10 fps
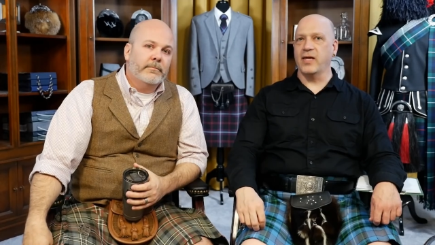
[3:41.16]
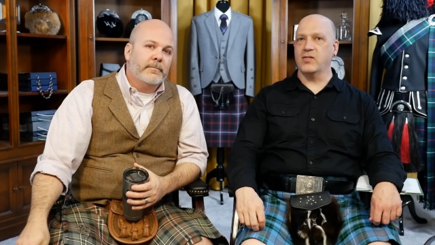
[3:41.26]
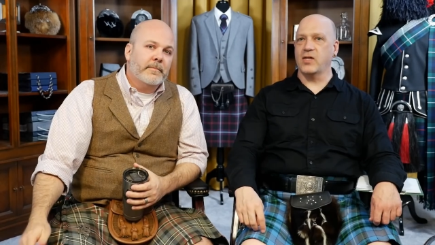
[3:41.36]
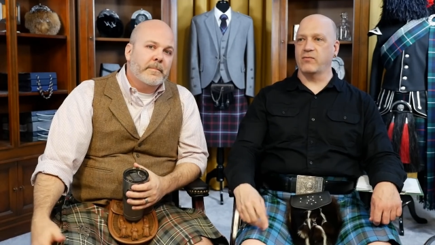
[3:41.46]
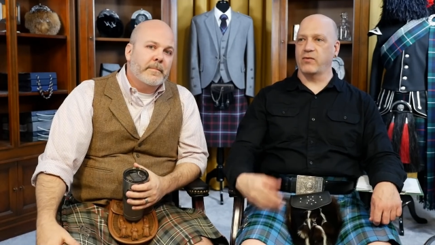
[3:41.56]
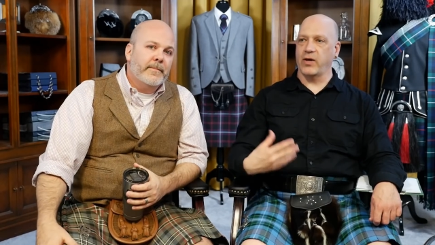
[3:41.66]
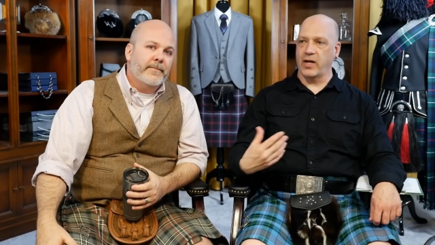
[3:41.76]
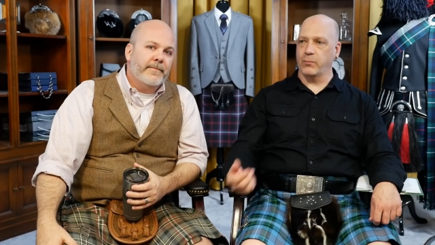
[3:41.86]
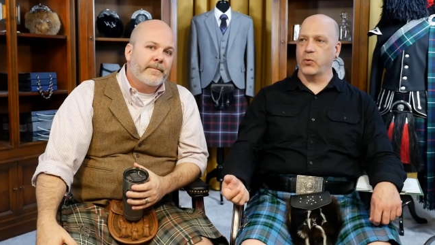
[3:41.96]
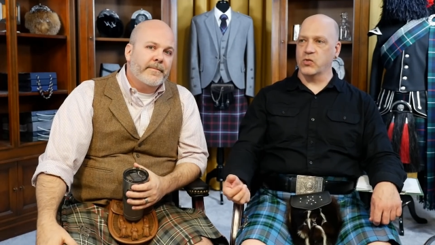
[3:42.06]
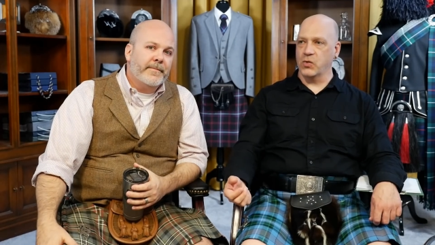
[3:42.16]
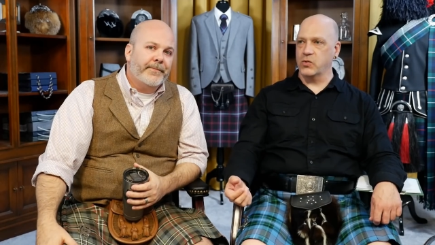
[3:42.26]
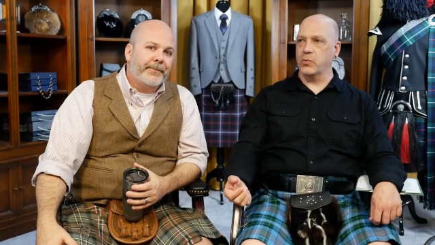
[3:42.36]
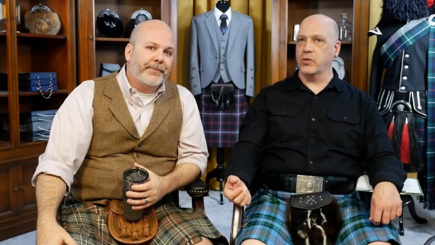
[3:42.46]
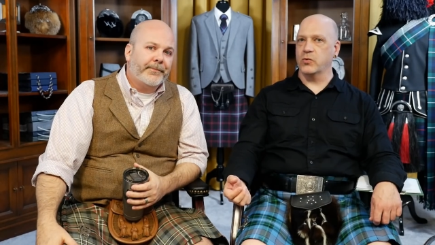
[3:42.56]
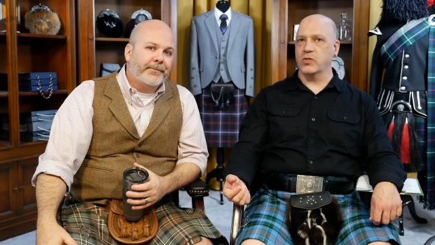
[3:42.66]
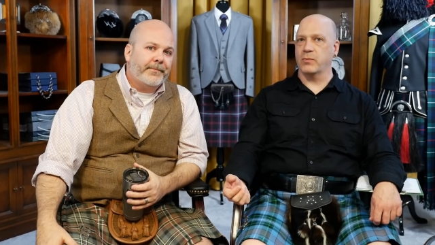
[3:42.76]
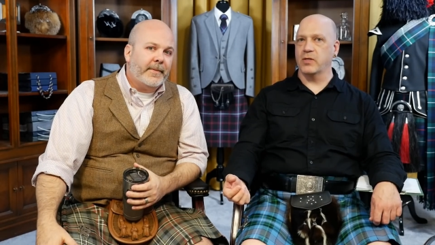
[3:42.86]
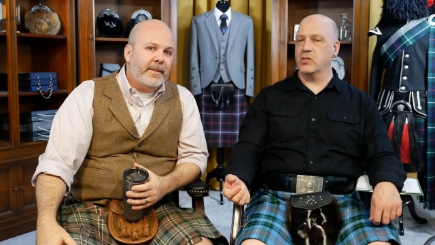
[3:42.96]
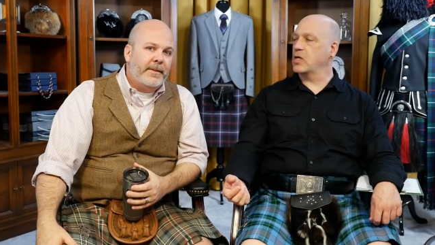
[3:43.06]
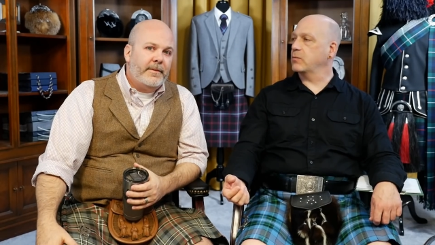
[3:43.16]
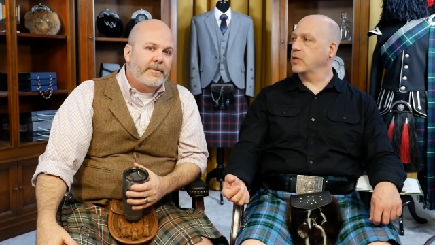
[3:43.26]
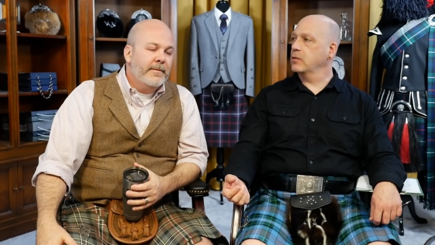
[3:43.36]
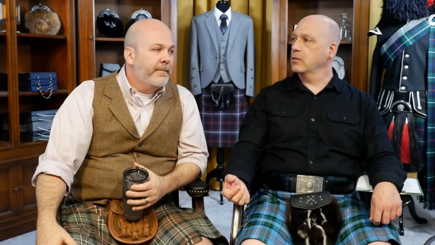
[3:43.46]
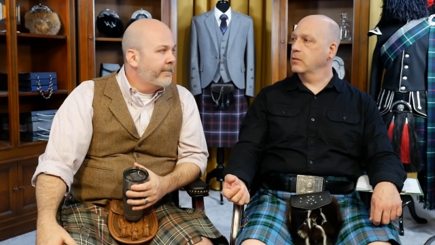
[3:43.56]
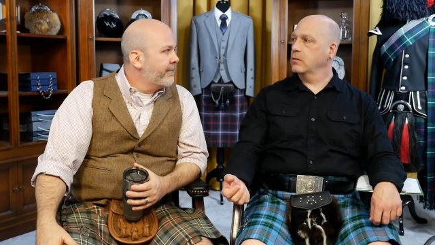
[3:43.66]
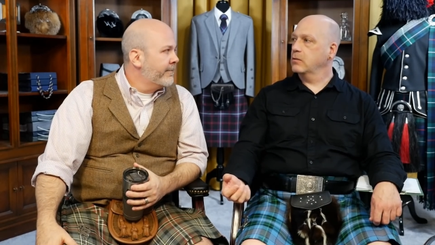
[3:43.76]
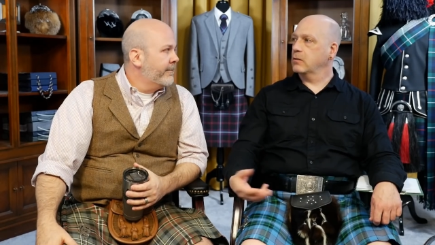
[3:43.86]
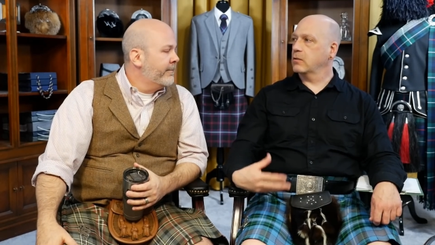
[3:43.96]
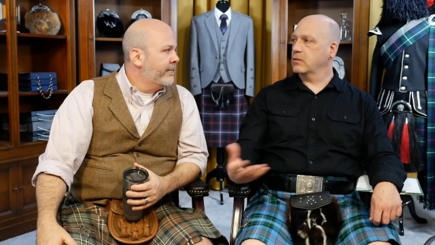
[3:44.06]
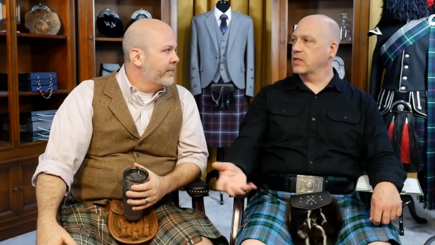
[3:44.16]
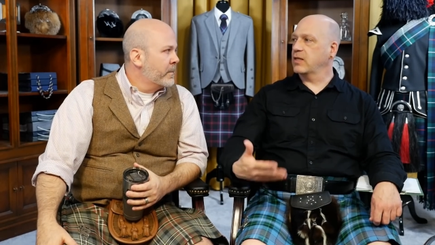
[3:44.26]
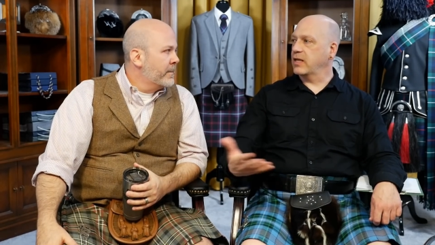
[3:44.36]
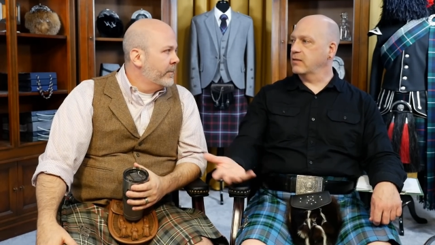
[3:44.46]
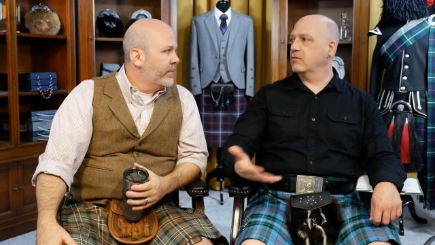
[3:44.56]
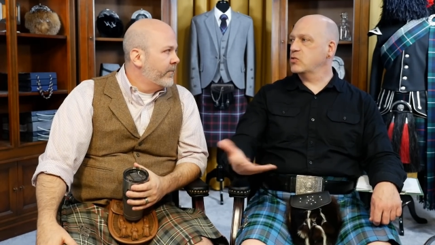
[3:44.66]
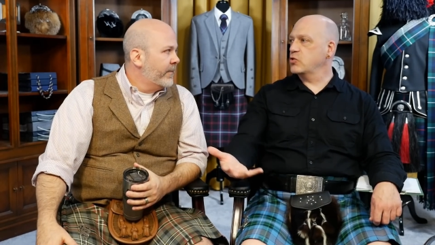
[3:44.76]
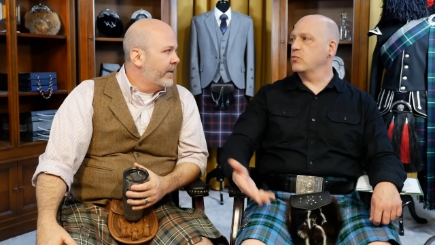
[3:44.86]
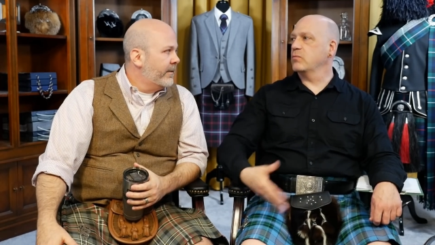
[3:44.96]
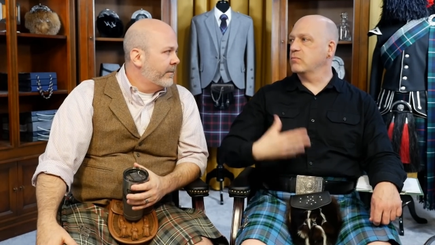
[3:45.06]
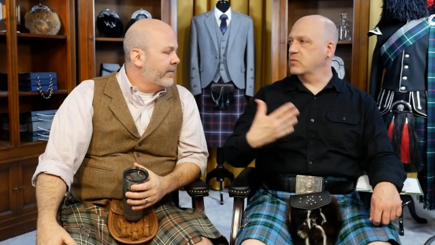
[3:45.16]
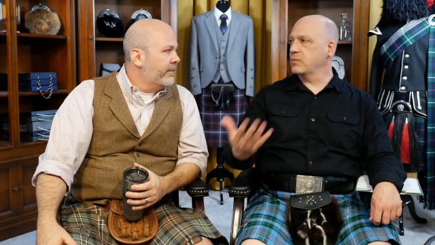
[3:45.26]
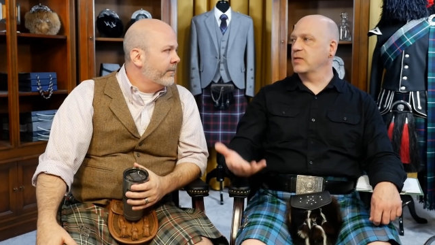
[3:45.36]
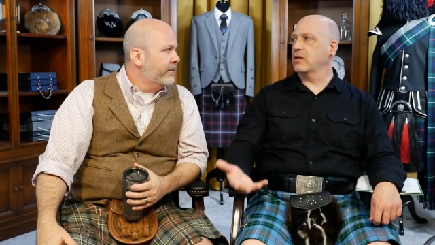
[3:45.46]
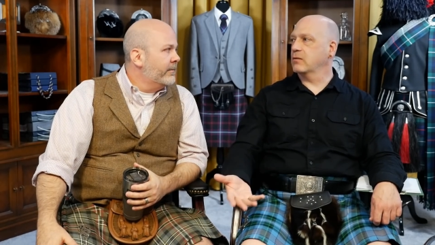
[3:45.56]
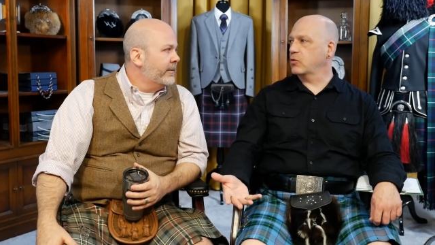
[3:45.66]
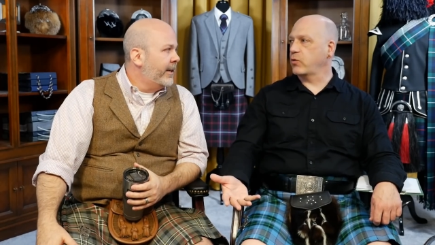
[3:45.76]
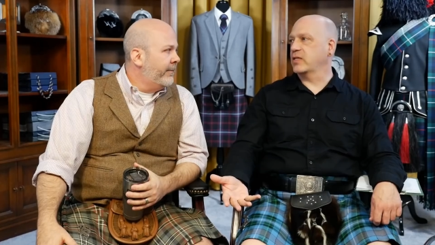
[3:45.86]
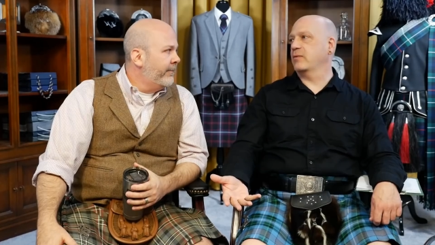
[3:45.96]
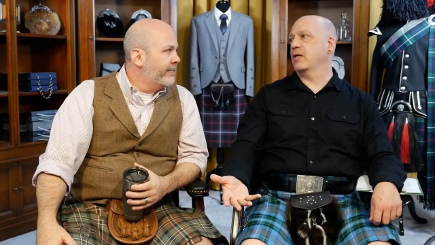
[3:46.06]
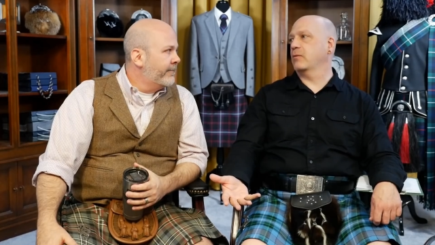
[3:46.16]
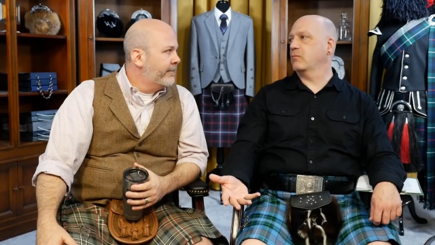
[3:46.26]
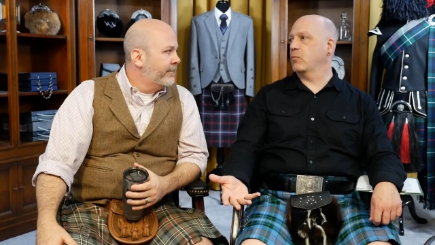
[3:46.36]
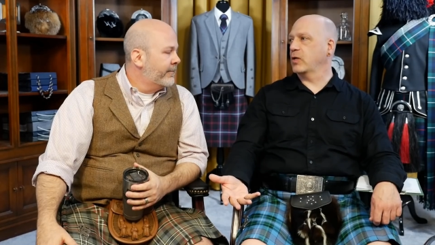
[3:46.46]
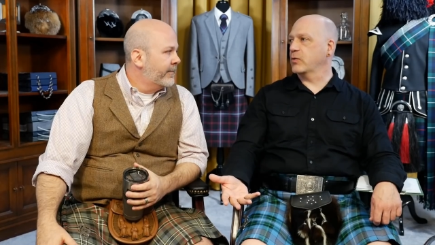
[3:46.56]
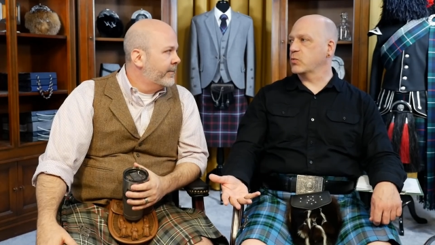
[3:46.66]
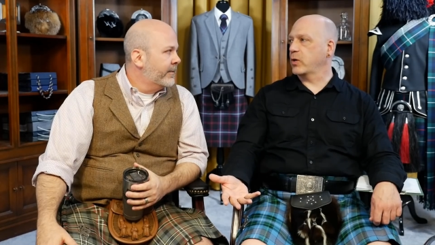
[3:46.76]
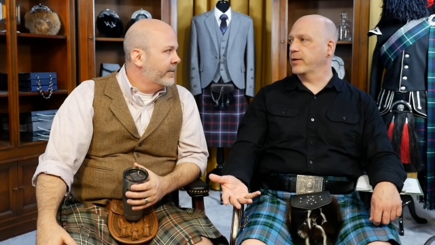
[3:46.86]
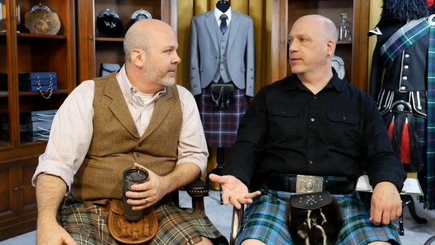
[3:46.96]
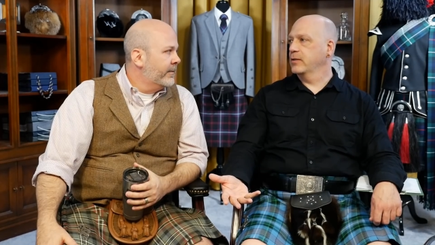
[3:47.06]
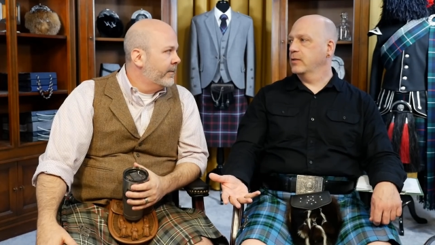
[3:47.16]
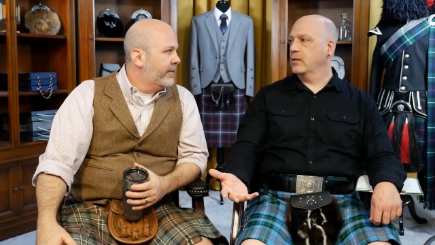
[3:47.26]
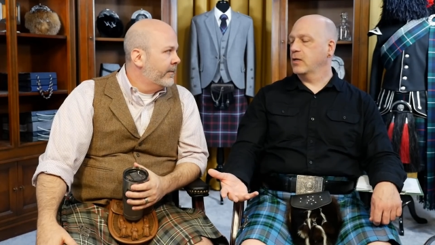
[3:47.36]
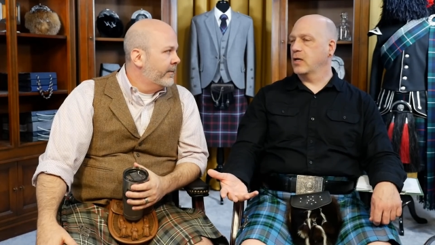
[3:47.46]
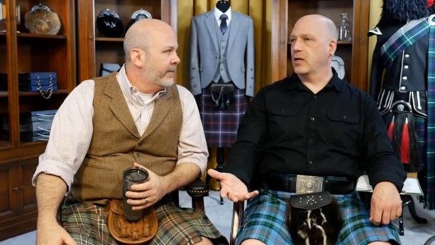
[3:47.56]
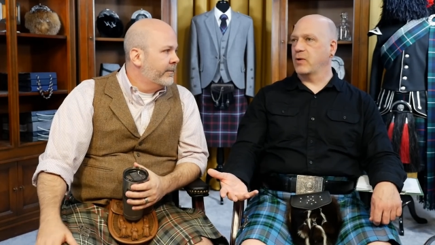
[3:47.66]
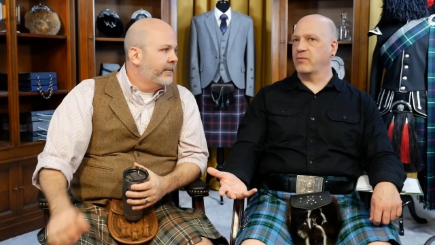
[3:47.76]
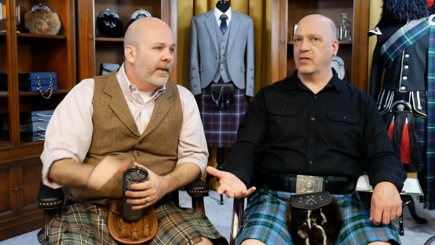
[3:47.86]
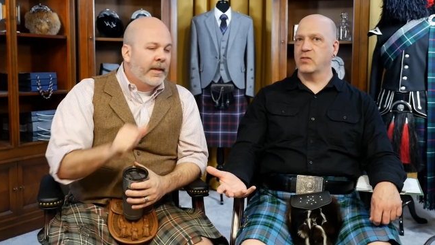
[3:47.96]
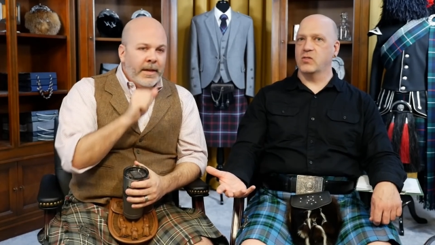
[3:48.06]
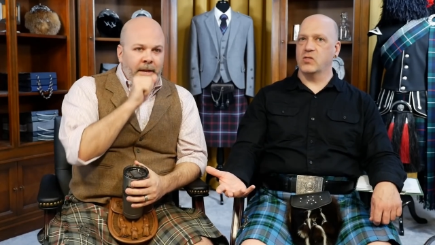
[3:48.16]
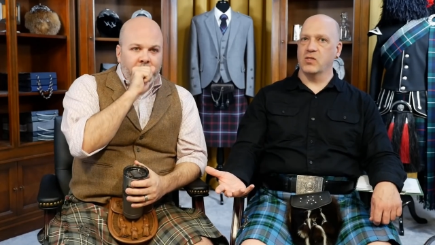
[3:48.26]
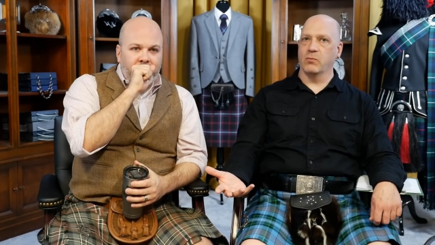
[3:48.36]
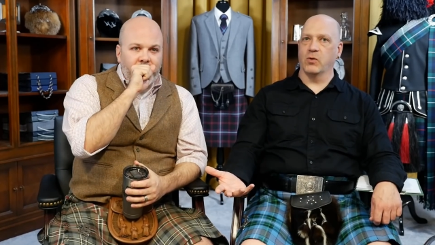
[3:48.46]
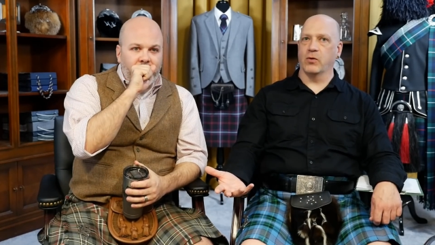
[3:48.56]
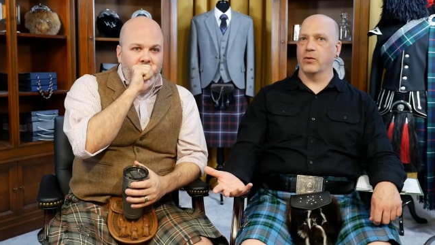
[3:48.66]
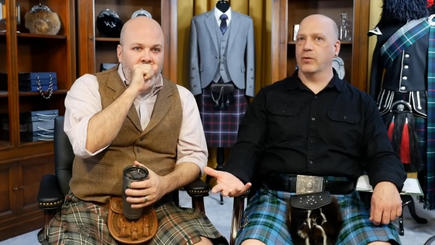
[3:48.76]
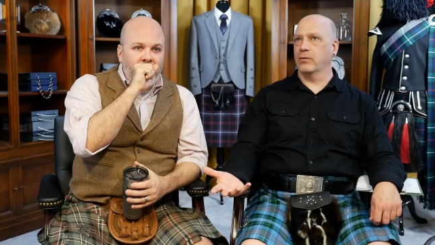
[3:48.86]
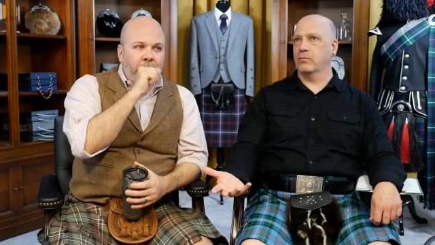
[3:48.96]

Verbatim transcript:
Speaker 1: I can't say I've ever had a personal experience where somebody has done me or done that to to me and correcting me on what I was wearing. Um, I've had similar,